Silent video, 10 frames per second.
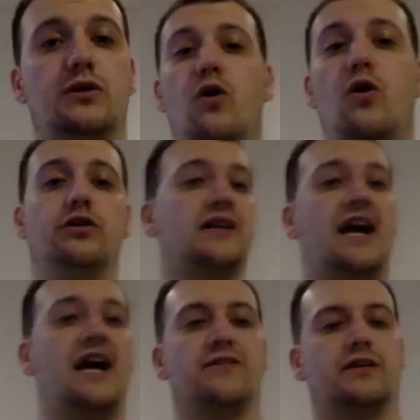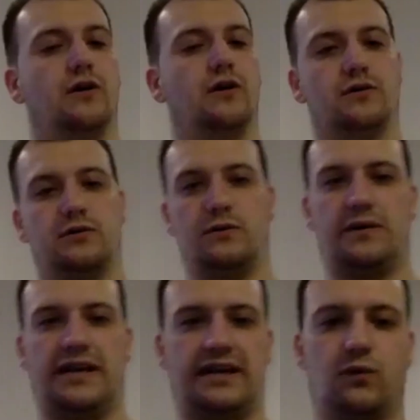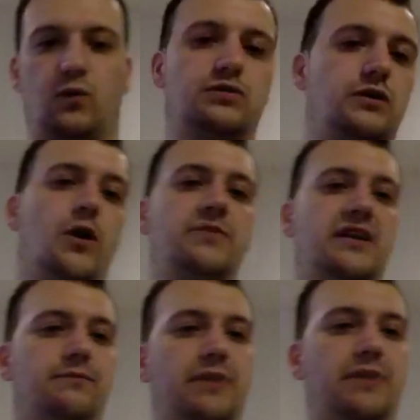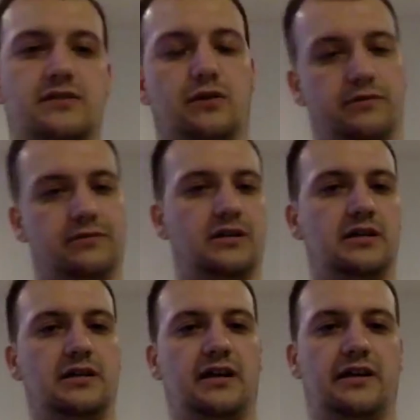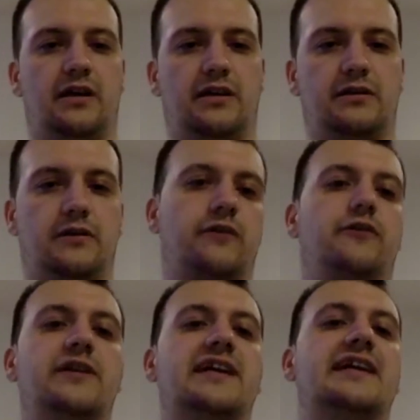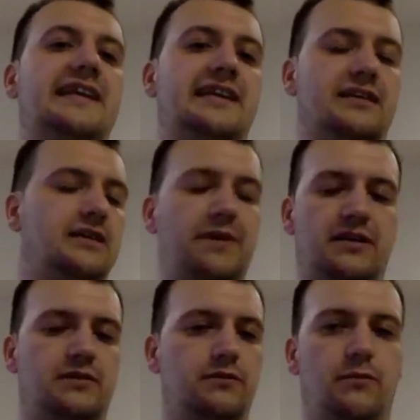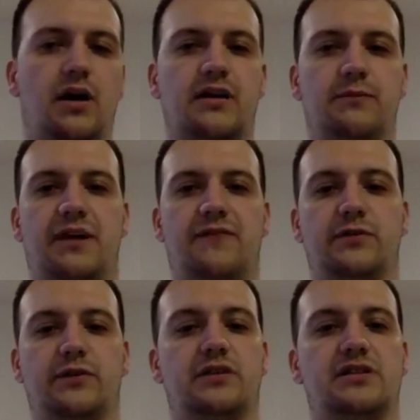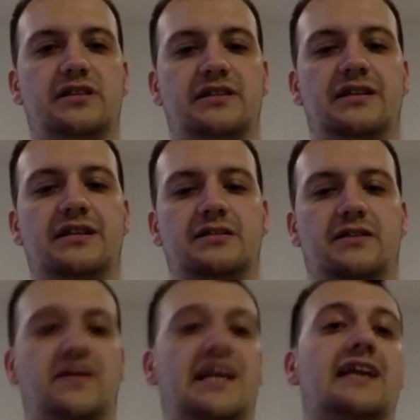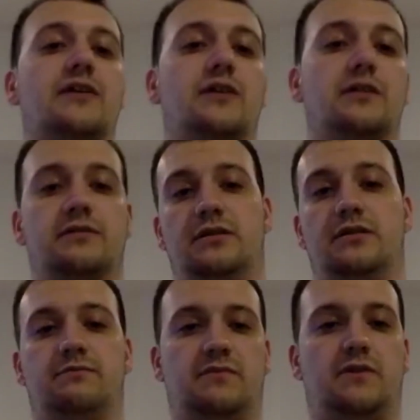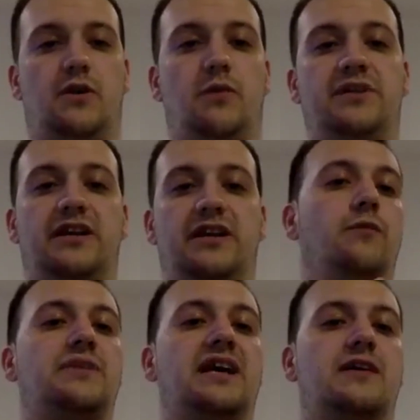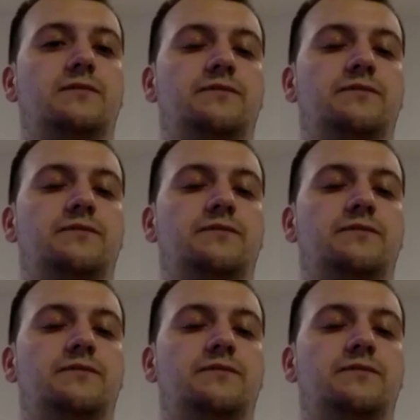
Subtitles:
you can have it go to a auto opt-in based on unique link, depending on the marketing platform you're using. So if they click on opt-in or opt-out,